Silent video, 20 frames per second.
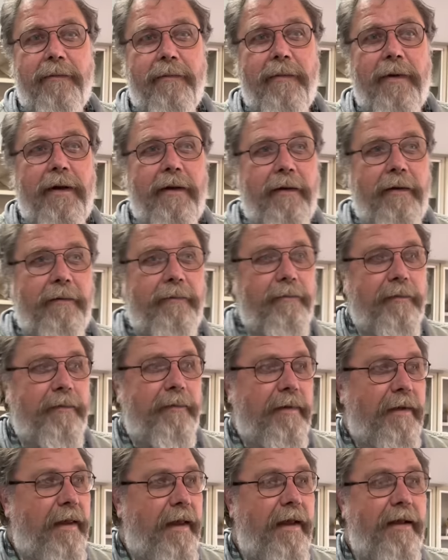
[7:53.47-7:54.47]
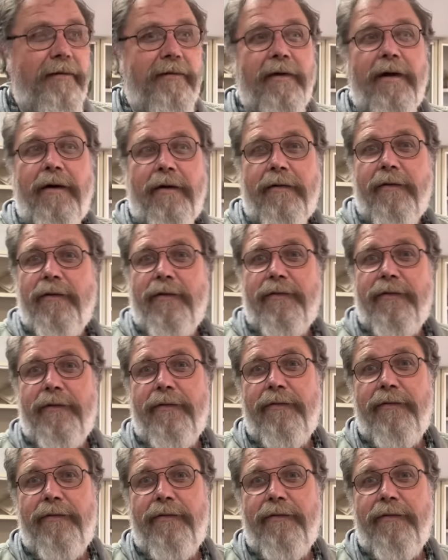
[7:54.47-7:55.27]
my aunts and uncles and a